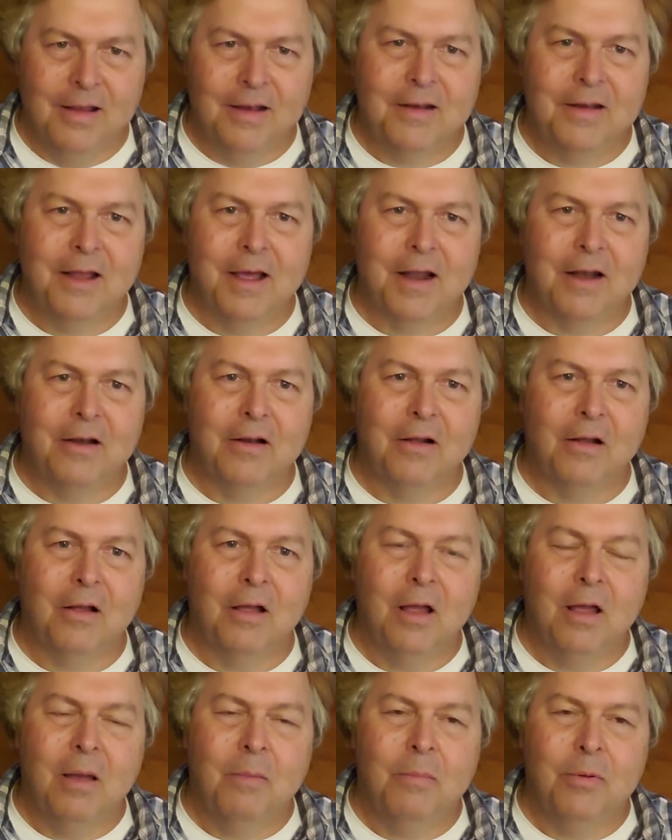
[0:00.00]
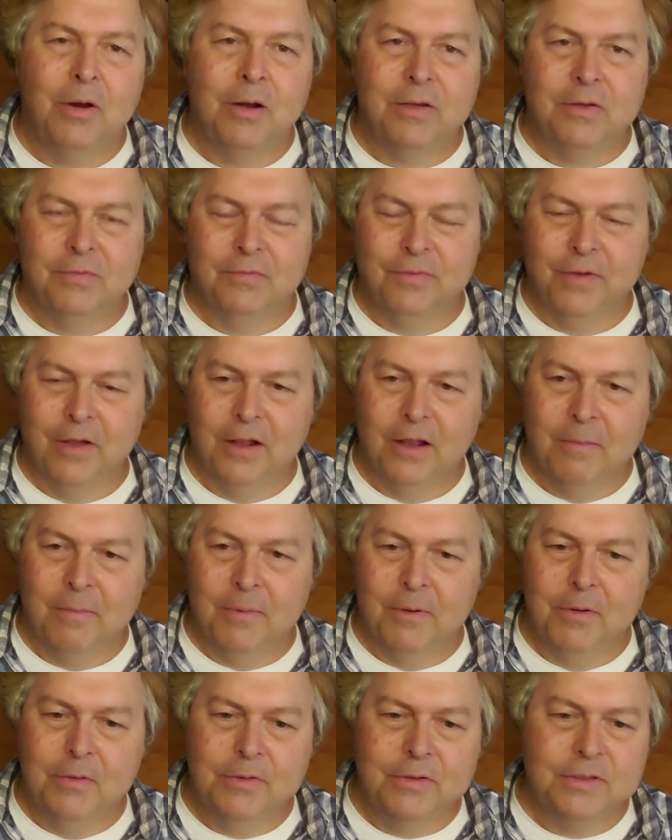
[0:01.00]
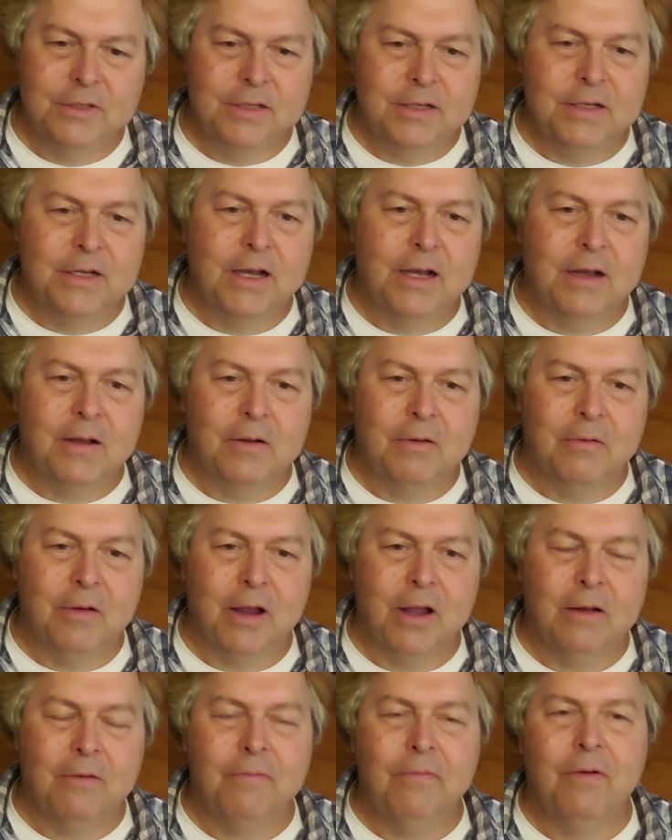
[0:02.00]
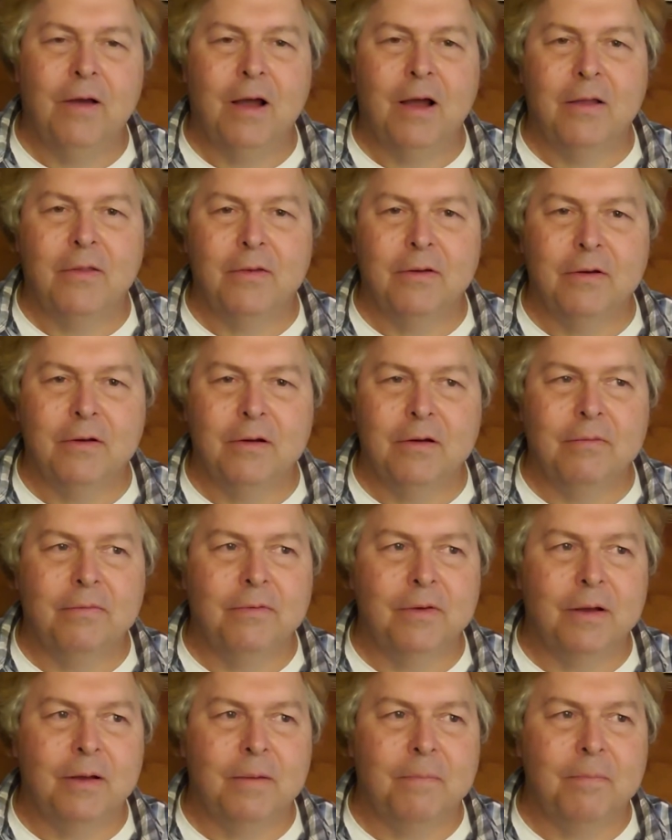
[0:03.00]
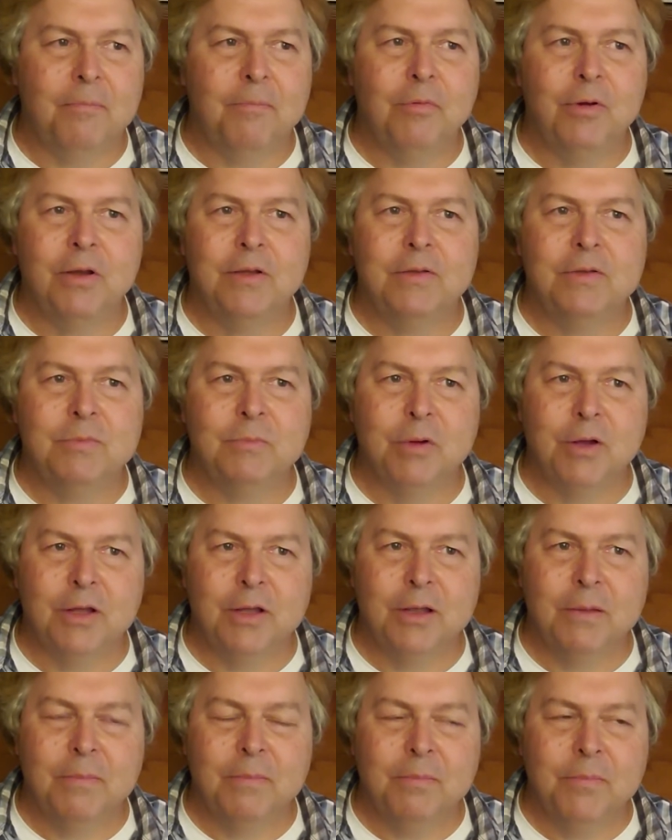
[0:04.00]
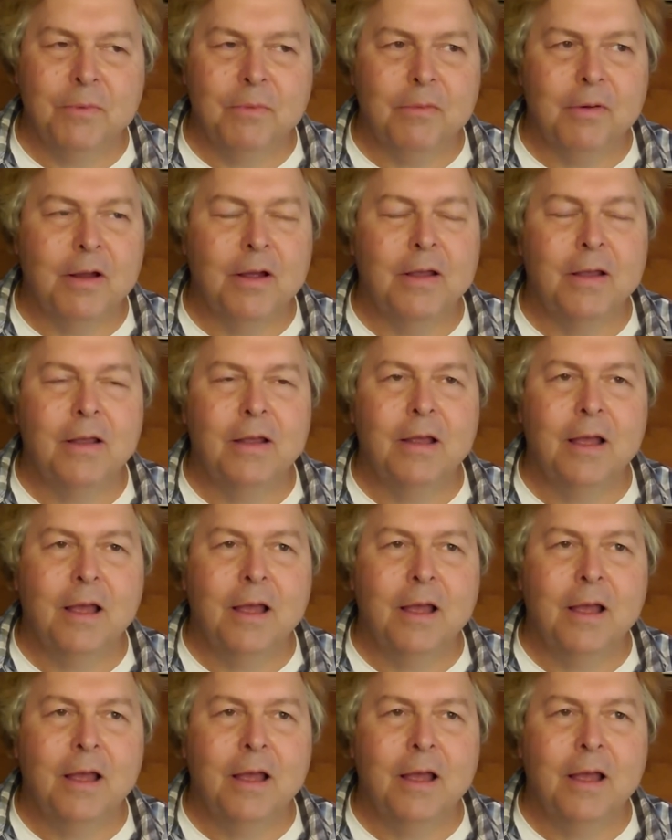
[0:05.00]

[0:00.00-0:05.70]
Not at all. Prince Philip, who's the grandfather of Prince William, right?